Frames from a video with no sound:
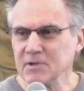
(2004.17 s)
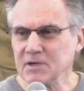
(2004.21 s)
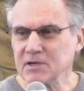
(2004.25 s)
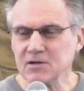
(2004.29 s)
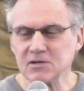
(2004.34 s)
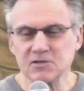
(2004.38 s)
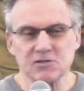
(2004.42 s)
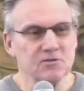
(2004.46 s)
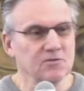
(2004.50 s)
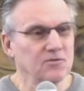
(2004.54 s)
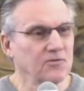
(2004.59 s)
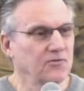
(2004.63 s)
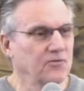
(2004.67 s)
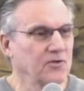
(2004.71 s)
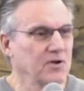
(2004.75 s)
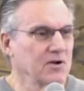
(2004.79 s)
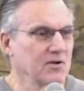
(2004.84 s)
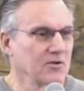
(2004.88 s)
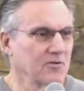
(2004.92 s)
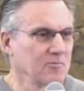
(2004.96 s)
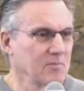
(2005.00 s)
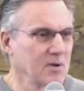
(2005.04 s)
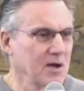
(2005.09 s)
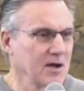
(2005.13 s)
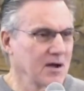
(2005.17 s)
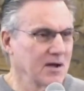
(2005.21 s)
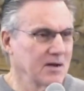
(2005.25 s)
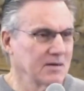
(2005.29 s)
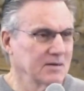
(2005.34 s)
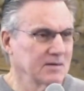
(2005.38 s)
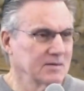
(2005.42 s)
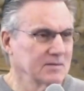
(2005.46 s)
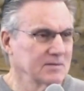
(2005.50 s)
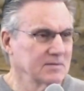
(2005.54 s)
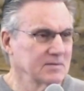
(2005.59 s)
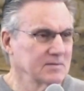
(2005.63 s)
because of the fear of
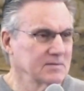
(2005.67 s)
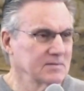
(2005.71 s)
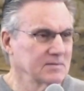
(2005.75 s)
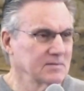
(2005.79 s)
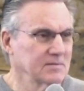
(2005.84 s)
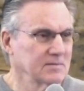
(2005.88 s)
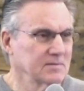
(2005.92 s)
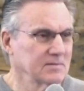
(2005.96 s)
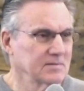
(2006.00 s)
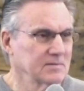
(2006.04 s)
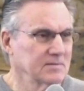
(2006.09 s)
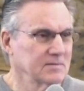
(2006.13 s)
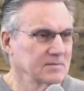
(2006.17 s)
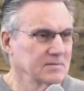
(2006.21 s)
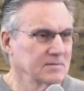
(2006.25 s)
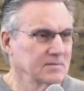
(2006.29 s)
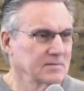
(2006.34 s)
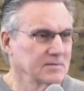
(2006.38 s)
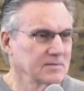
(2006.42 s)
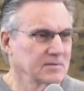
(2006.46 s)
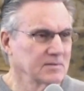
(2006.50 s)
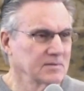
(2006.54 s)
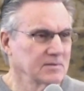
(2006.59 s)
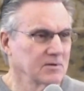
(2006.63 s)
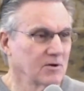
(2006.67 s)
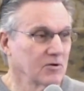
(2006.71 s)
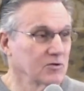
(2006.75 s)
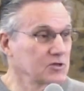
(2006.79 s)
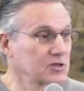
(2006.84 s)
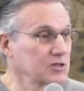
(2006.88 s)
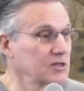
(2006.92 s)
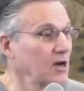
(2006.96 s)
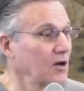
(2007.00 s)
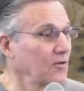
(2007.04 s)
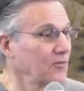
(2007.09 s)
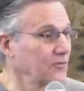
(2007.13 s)
man
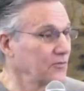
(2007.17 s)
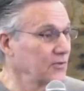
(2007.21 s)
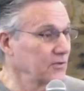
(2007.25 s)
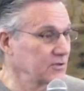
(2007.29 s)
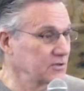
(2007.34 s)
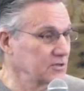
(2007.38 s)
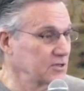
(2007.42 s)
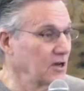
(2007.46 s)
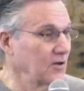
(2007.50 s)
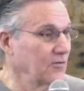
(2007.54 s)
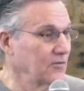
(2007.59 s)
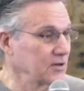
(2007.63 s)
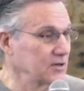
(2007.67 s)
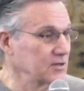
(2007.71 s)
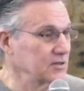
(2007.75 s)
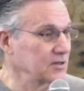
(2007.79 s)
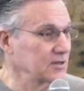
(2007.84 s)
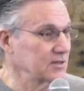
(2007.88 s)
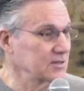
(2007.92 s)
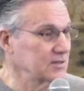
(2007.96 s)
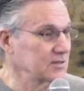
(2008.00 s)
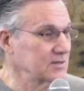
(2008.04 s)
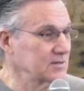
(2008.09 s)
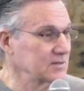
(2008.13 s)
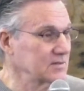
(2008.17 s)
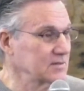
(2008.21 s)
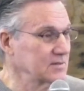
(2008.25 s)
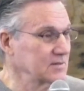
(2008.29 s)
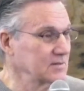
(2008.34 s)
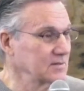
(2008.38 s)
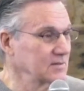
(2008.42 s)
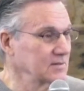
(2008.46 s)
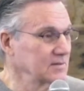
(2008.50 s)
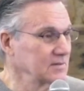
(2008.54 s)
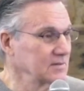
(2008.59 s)
or self, selfishness.